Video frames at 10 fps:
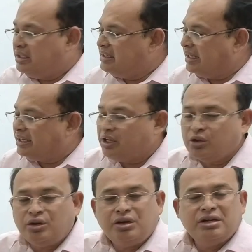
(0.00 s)
agreed
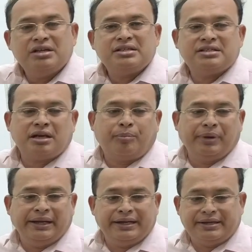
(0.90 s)
to supply
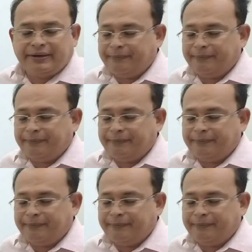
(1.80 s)
it.